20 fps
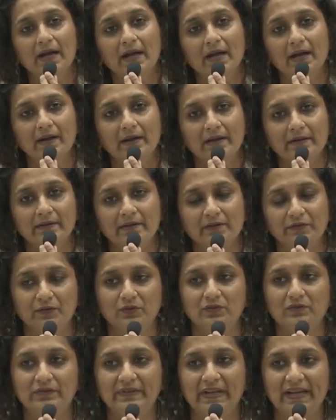and if
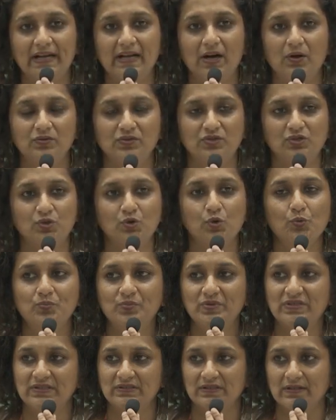you take out
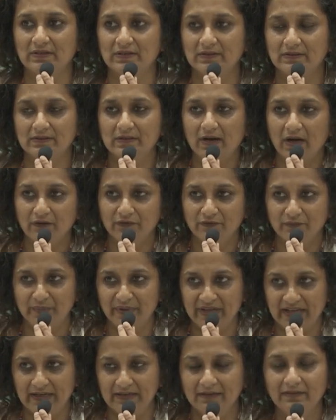scoops of
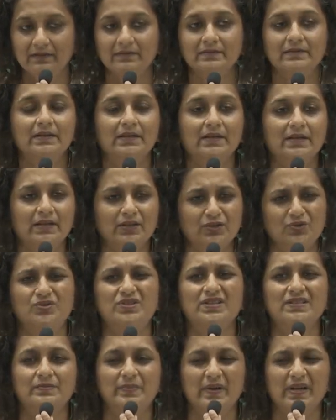brain you
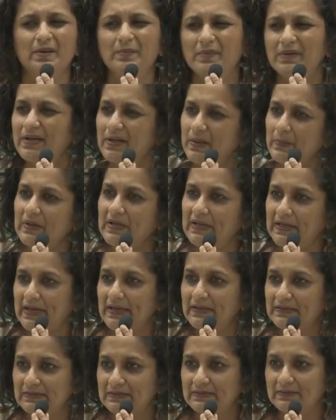just become a little bit
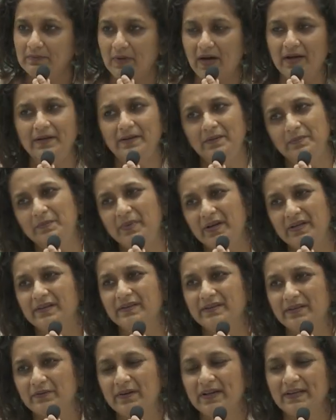less smart, but
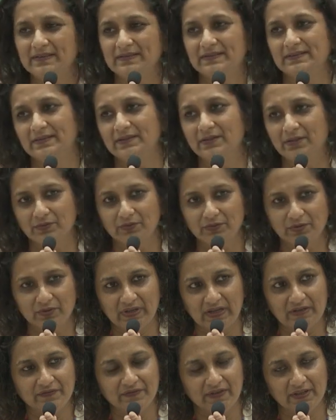otherwise you know you
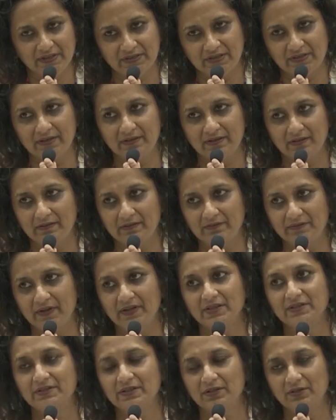can
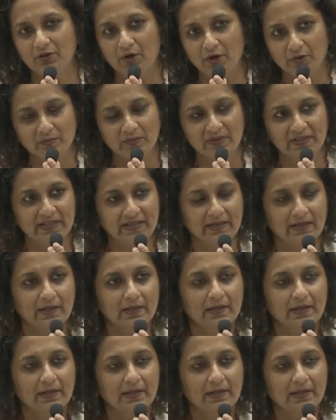function normally.